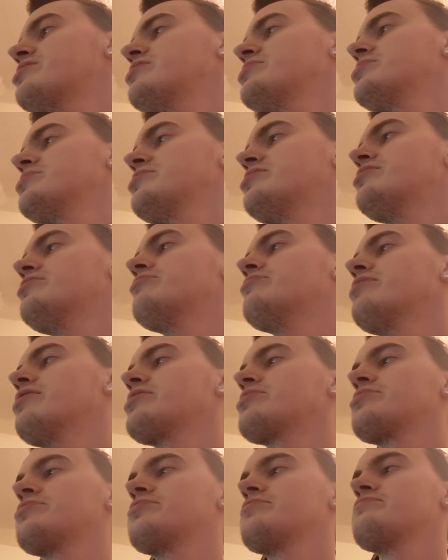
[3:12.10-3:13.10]
DCEU
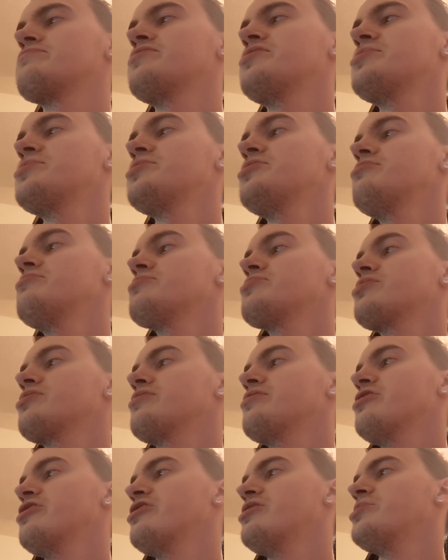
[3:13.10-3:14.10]
actor. DCU is
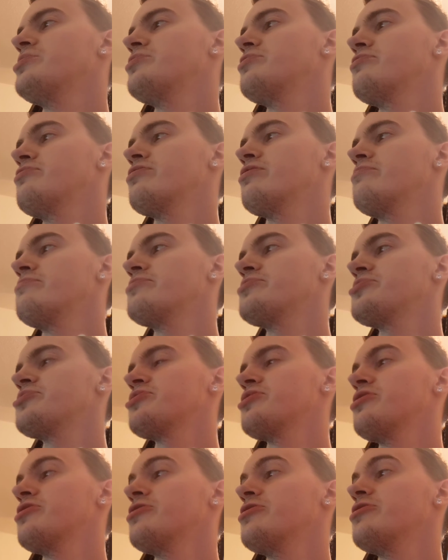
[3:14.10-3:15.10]
kind of easier. I'm gonna
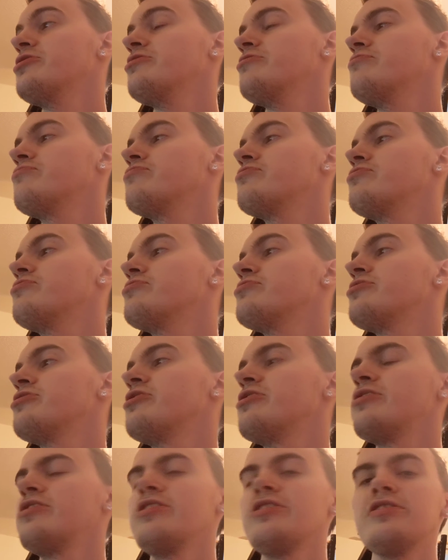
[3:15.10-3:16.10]
say, oh god,
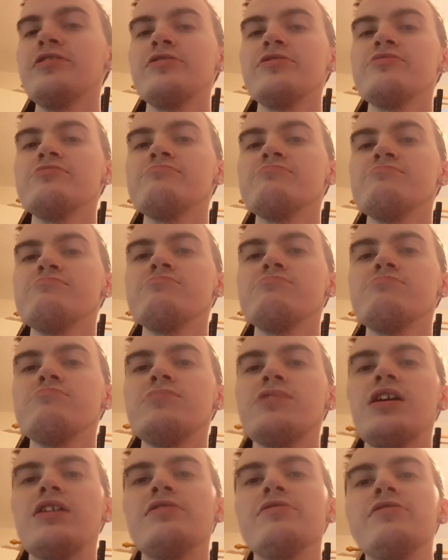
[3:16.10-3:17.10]

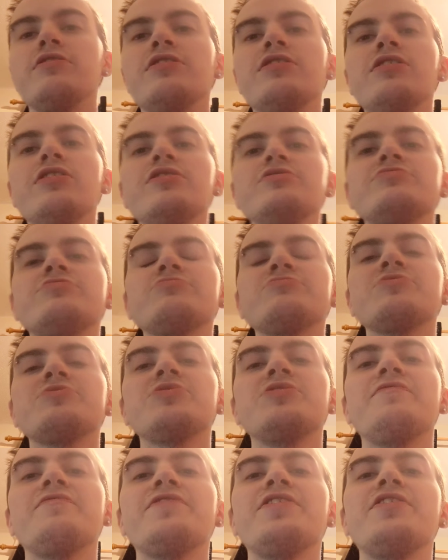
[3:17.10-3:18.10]
Doctor
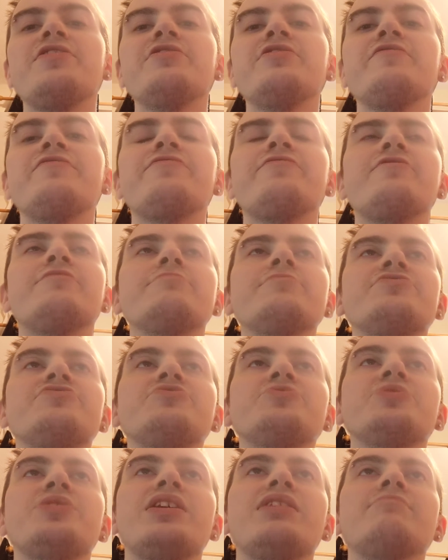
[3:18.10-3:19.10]
Sivana from the
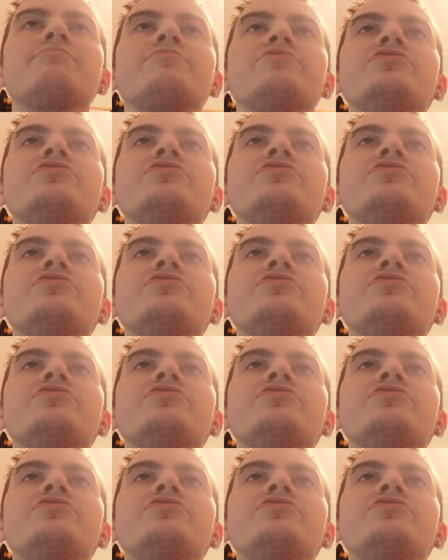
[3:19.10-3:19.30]
Shazam